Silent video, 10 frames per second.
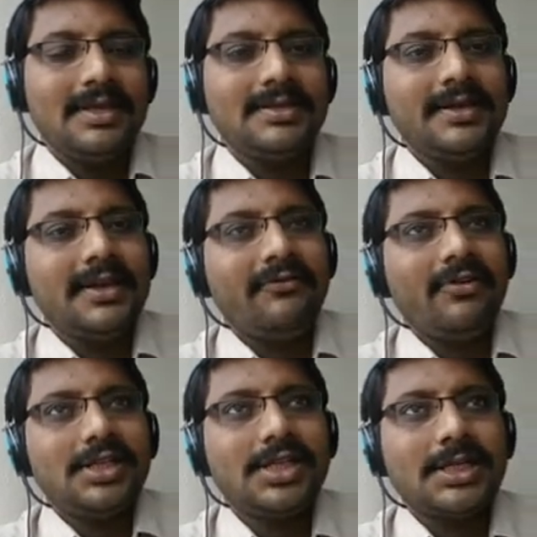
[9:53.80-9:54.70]
So in
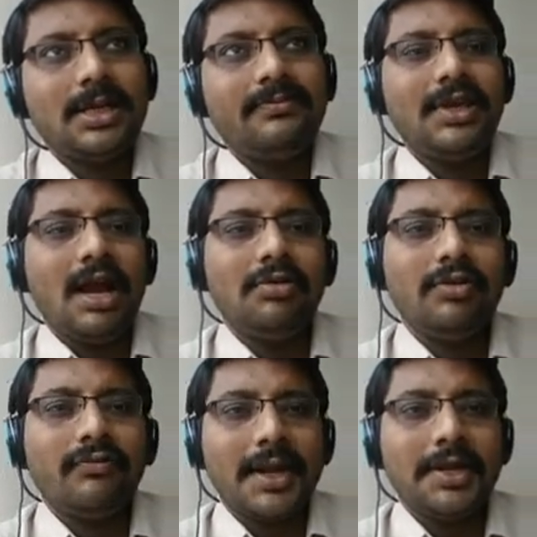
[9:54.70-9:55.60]
first step, we have
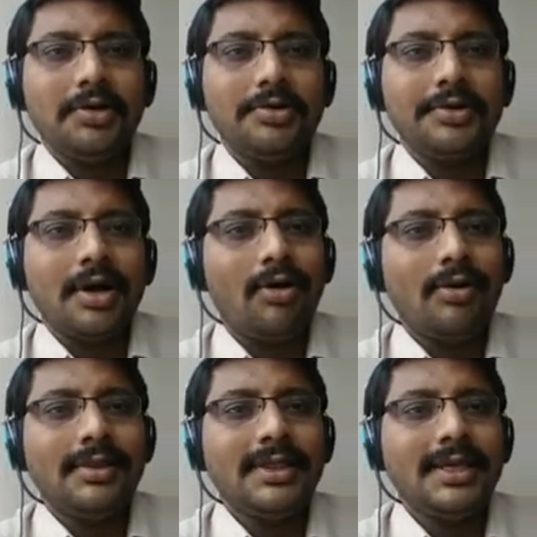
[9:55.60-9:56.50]
to find out
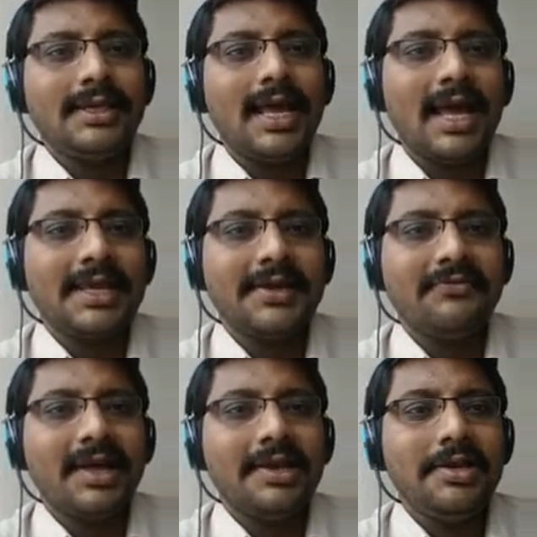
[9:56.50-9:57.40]
all the
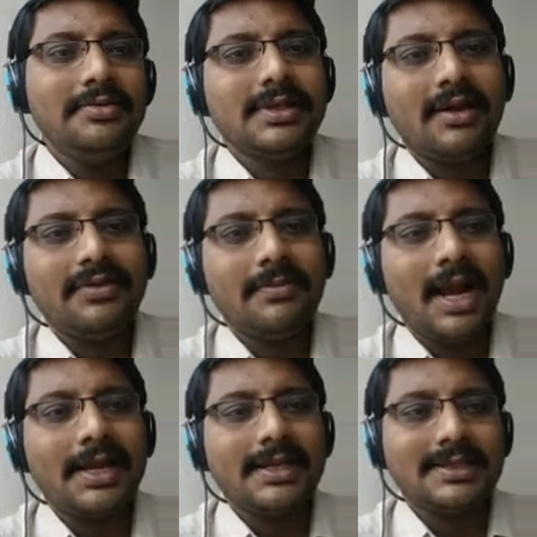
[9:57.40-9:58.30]
eigenvalues of the
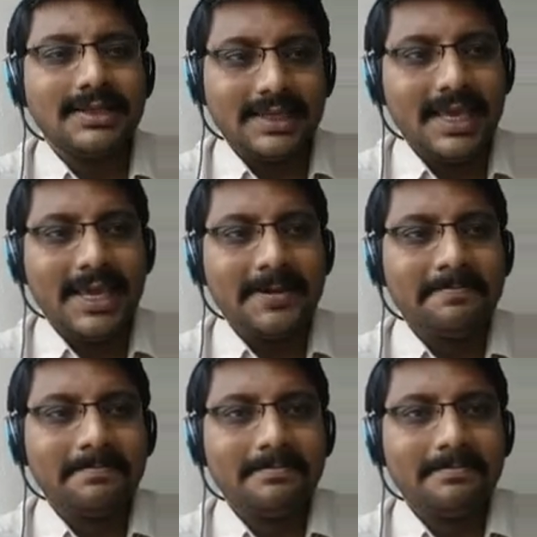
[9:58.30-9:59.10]
matrix A.